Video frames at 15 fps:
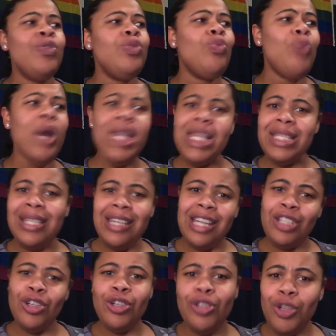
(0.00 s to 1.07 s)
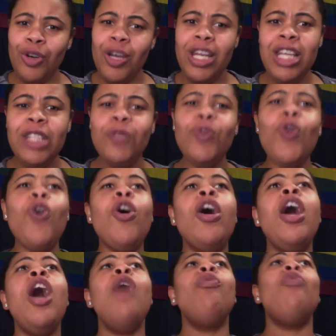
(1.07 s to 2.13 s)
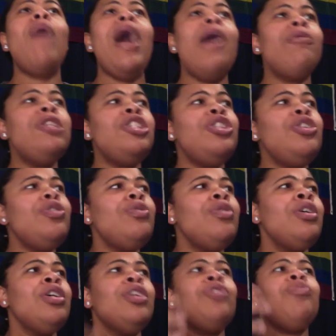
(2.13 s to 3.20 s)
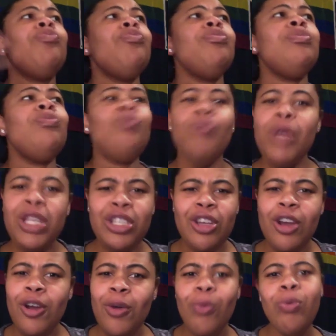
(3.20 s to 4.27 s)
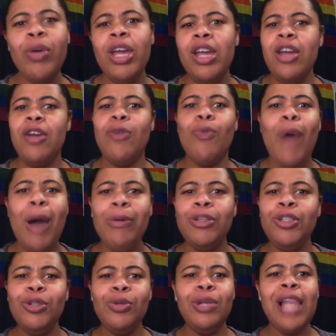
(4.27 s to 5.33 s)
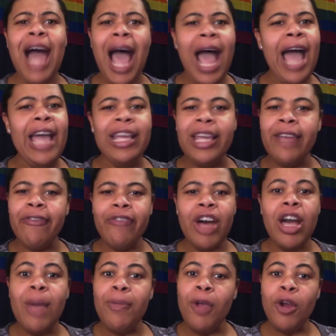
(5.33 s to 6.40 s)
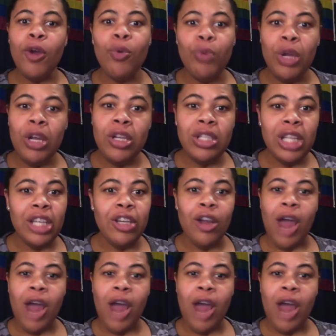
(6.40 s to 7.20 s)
What is it that you're doing this for? Why would you risk your career? Why would you lie and fuck up your careers and your